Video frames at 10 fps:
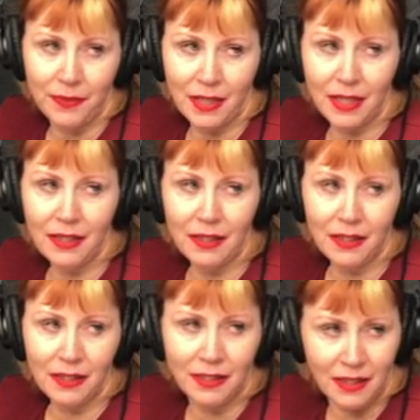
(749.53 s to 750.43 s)
Like,
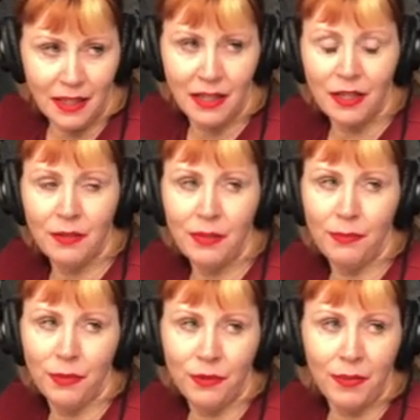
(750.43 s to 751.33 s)
yeah, they could be
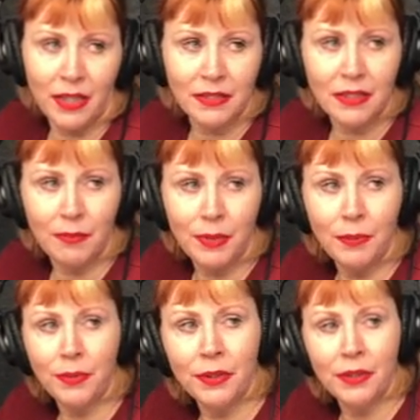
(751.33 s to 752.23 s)
brewed by the same
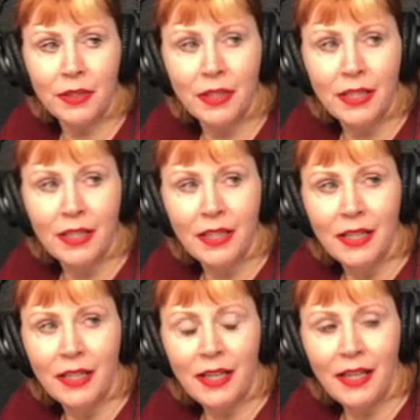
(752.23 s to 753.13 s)
people
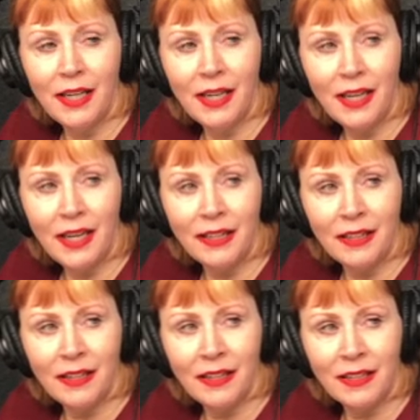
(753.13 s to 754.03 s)

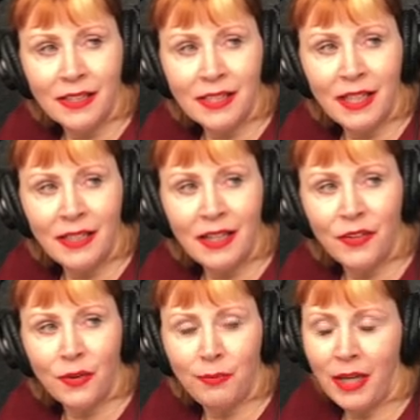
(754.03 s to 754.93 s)
and this, that, and the
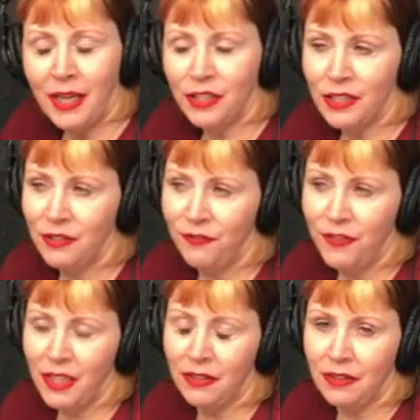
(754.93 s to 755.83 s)
other, but I just
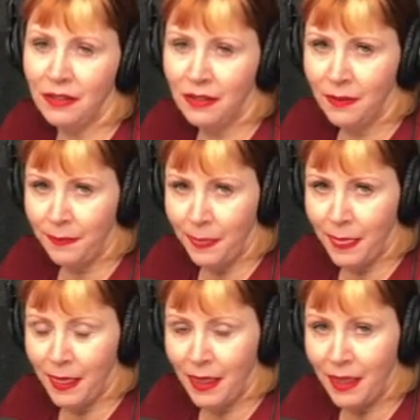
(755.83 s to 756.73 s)
feel
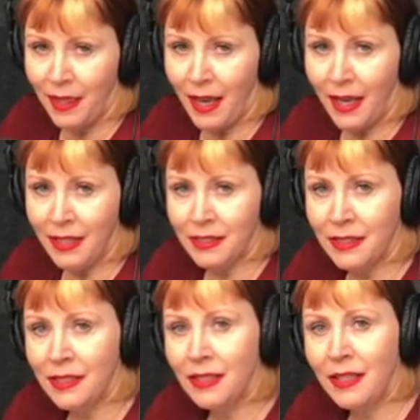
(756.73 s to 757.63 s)

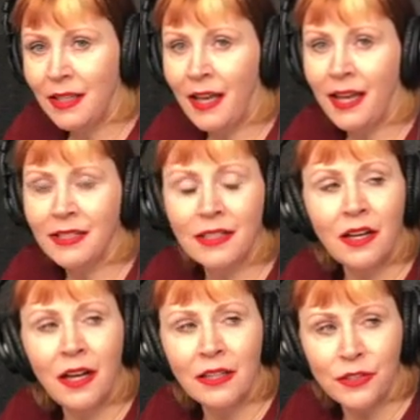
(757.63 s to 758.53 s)
as a
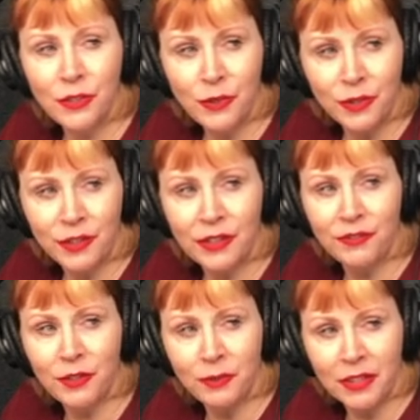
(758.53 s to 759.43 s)
connoisseur,
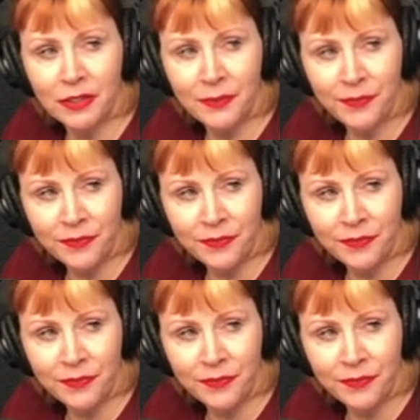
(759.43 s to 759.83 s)
if you will,